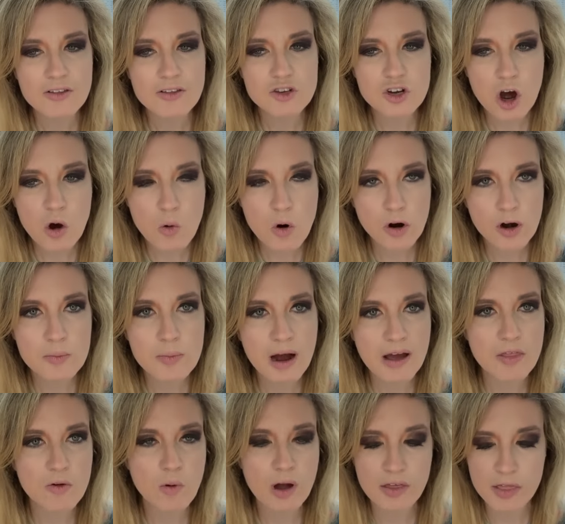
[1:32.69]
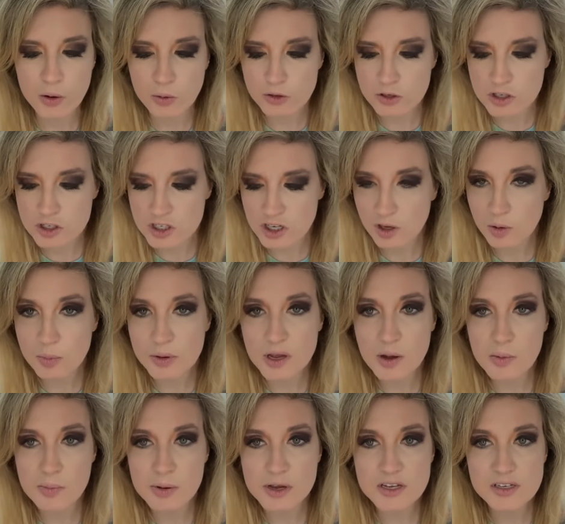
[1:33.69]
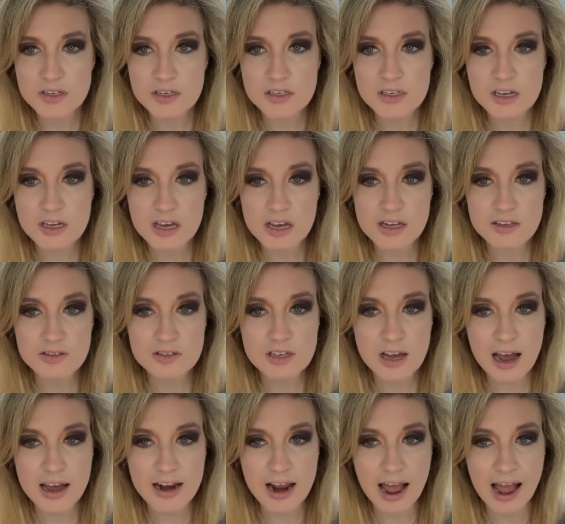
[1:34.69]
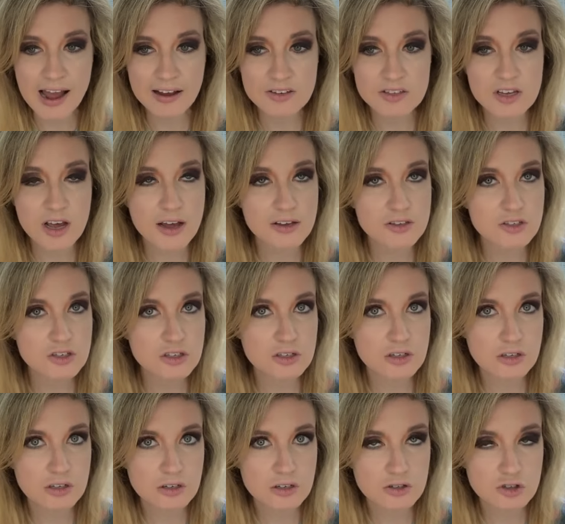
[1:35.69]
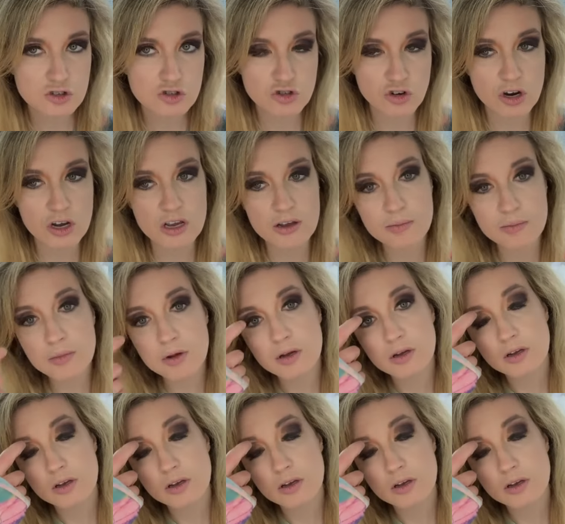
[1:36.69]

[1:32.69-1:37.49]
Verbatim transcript: don't worry, by the way, there will still be a BTT Inside Access stream,